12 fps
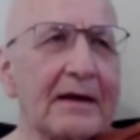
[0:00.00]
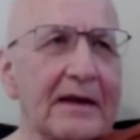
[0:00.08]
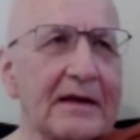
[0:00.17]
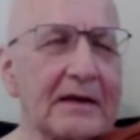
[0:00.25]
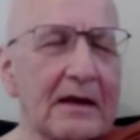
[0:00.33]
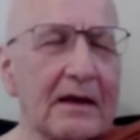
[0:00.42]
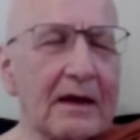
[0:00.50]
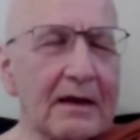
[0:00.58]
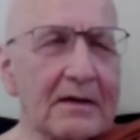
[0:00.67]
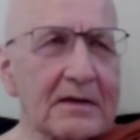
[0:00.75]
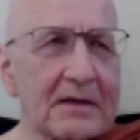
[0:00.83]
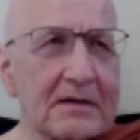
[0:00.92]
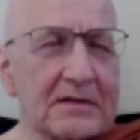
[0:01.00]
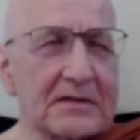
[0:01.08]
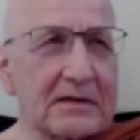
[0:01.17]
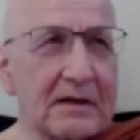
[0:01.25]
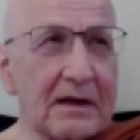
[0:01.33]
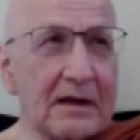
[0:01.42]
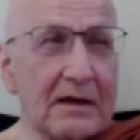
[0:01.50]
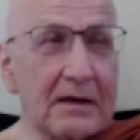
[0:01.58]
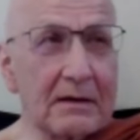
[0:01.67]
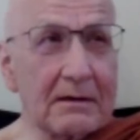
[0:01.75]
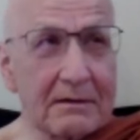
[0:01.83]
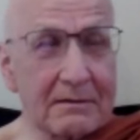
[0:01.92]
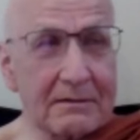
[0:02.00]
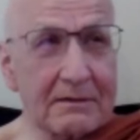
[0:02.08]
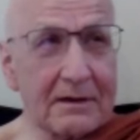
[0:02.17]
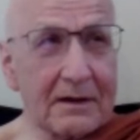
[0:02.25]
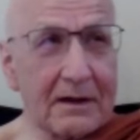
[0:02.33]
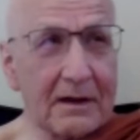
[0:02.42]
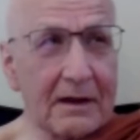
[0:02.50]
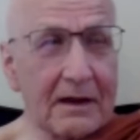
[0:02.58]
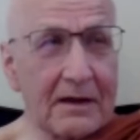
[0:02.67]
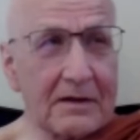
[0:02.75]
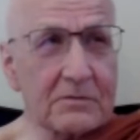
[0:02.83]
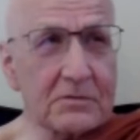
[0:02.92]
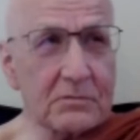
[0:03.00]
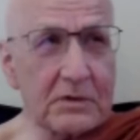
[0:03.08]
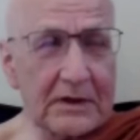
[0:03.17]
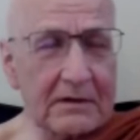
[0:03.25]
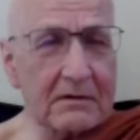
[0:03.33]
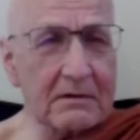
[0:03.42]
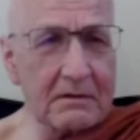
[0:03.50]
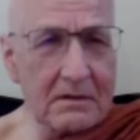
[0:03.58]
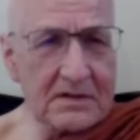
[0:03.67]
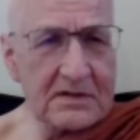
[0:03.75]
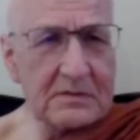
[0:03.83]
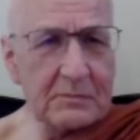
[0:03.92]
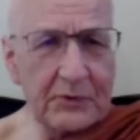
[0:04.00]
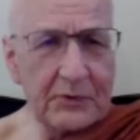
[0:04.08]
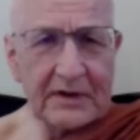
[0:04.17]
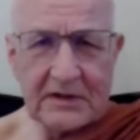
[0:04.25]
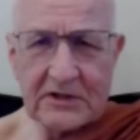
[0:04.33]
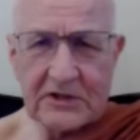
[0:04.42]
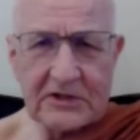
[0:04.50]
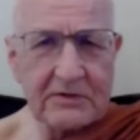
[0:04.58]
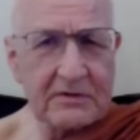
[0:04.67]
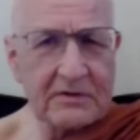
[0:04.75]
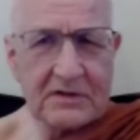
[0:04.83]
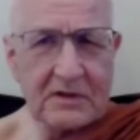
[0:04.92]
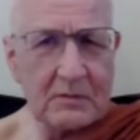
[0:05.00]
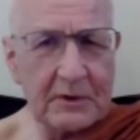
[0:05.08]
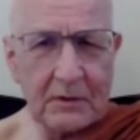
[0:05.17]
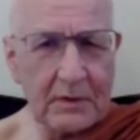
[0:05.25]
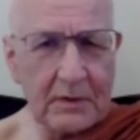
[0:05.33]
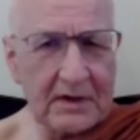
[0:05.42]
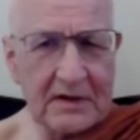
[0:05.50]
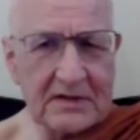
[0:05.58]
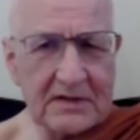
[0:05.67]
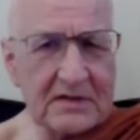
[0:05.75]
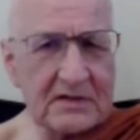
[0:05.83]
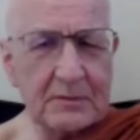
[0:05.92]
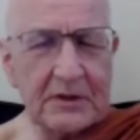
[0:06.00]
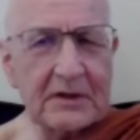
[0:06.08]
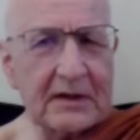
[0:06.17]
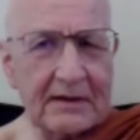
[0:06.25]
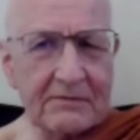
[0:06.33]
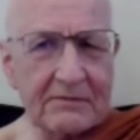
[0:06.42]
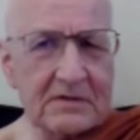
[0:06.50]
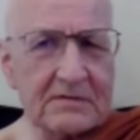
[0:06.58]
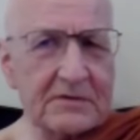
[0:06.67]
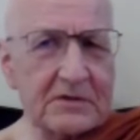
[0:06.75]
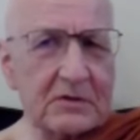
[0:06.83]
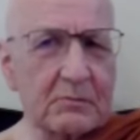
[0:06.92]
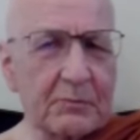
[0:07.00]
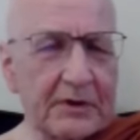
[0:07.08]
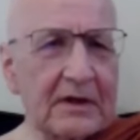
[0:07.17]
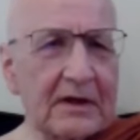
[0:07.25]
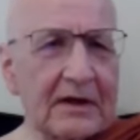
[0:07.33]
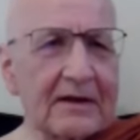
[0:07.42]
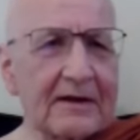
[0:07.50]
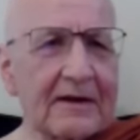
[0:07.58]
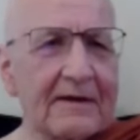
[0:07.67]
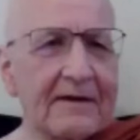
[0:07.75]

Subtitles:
And he's really an awesome practitioner in so many ways, in so many levels of his own being.